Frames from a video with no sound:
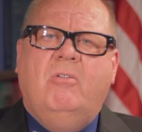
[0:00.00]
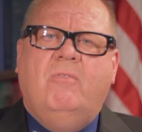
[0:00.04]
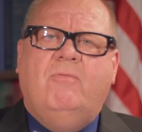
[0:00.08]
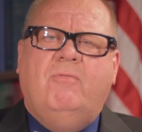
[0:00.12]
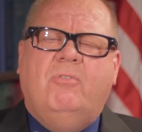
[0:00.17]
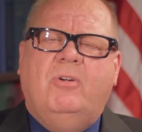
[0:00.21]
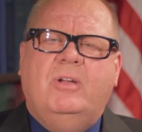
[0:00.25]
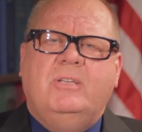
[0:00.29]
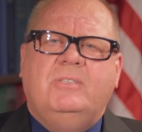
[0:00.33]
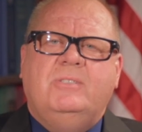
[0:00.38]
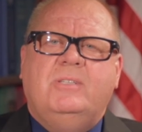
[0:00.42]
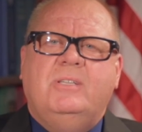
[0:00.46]

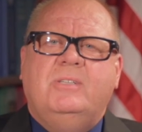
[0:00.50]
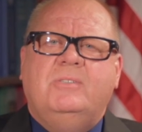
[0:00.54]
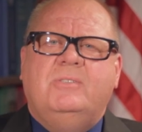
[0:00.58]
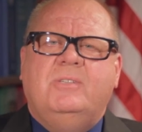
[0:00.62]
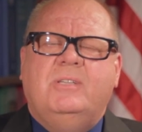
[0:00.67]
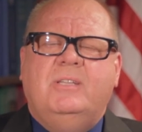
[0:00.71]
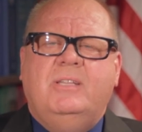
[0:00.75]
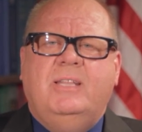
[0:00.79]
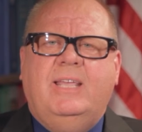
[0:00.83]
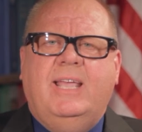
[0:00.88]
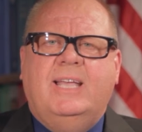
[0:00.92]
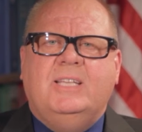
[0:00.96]
for instance,
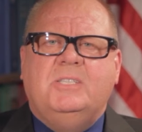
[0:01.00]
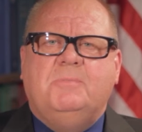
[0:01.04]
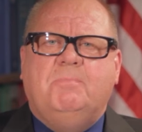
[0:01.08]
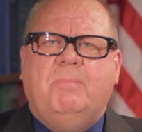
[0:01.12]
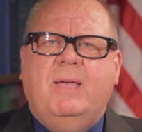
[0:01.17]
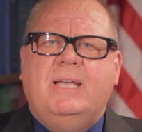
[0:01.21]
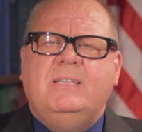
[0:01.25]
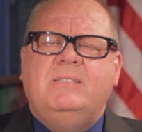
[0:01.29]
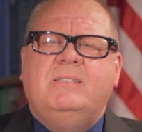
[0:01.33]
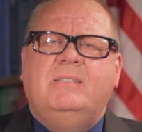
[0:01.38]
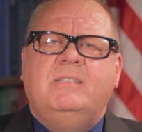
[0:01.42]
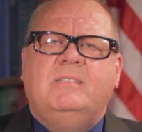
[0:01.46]
in the
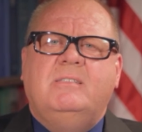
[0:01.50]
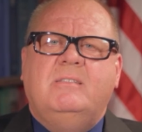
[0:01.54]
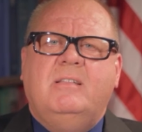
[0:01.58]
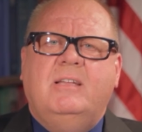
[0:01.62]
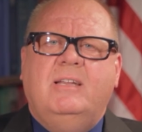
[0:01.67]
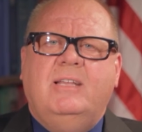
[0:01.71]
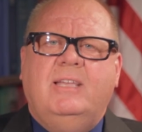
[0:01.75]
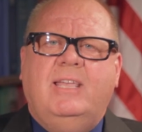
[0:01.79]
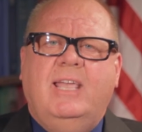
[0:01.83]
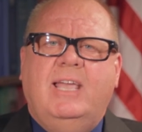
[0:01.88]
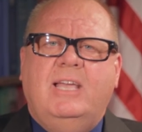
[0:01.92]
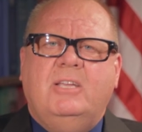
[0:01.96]
asbestos
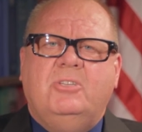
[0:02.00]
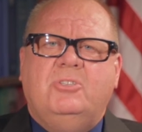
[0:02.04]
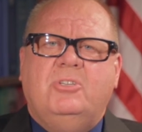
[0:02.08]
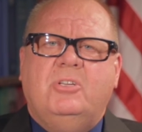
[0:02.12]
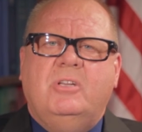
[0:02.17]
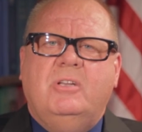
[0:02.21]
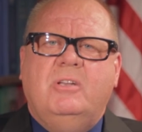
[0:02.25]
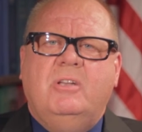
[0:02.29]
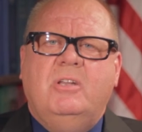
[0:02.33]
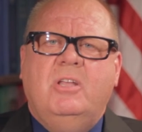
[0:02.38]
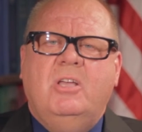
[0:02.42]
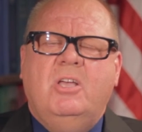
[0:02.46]

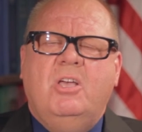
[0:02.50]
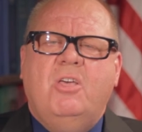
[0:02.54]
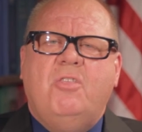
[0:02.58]
litigation,